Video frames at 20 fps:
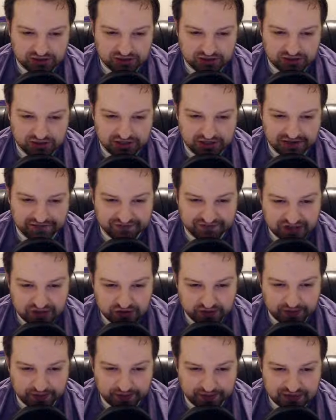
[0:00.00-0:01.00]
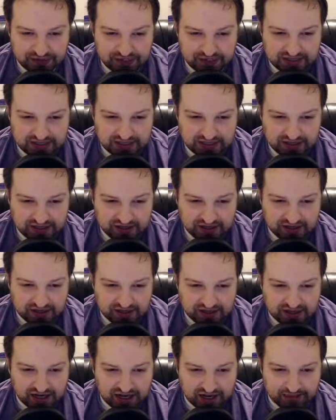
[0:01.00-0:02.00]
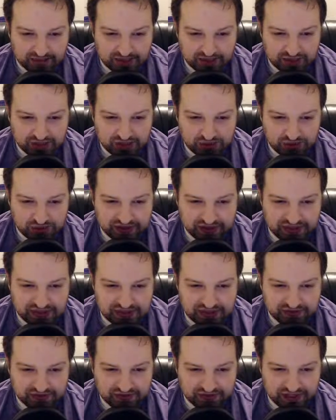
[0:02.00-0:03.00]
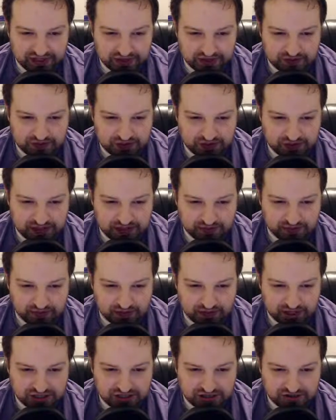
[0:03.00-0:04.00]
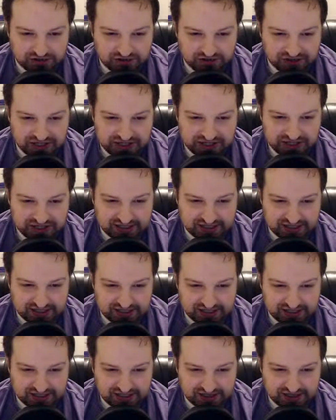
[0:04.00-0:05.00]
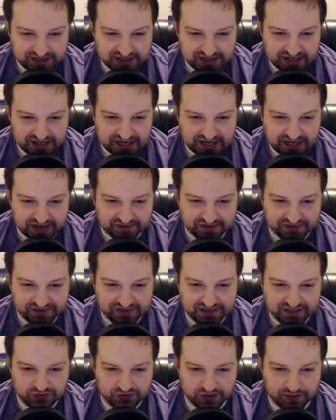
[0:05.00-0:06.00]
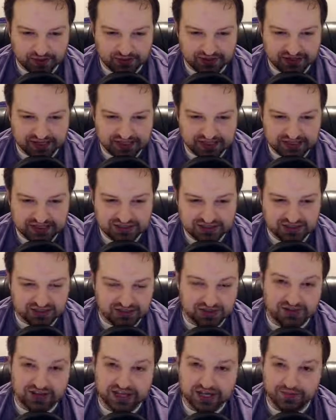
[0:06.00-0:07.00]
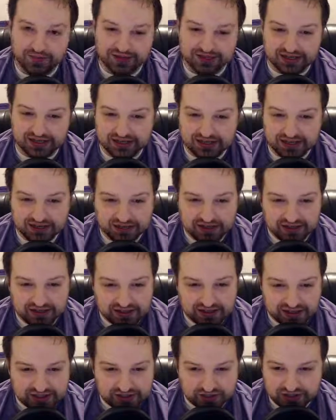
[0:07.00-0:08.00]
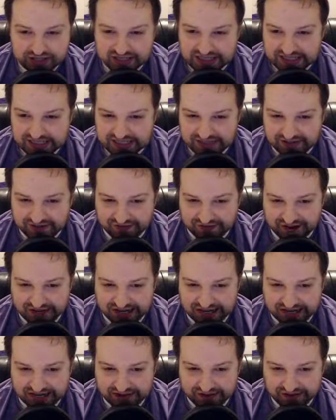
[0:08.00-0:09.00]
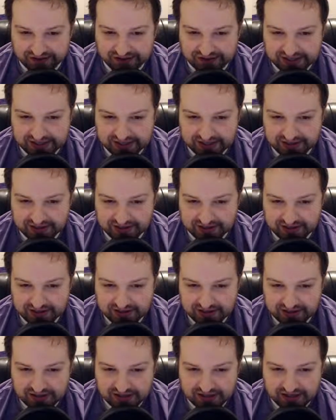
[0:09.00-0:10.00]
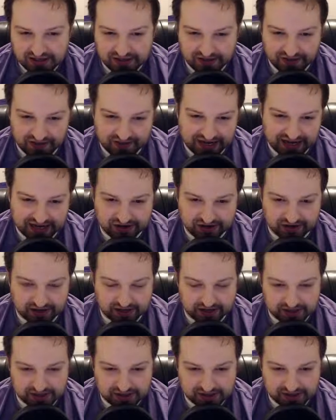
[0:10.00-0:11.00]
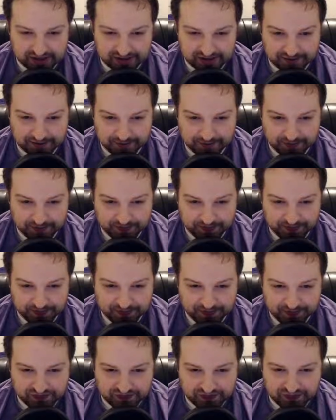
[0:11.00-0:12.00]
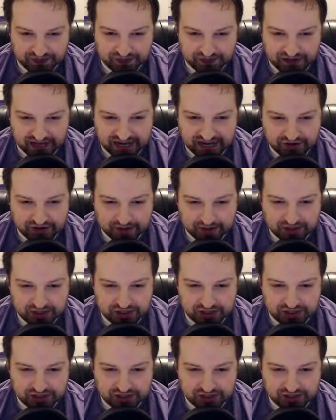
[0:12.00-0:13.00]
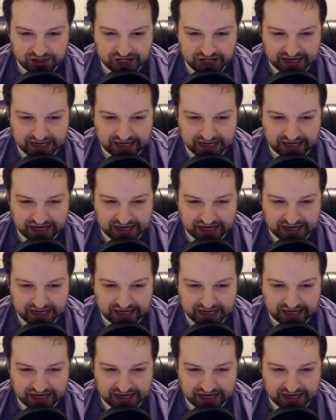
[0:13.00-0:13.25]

get fist weapons. I'm not sure what the difference between a martial fist and a fist weapon is, so that'll be interesting to find out. And then hand wraps. Hand wraps you could do I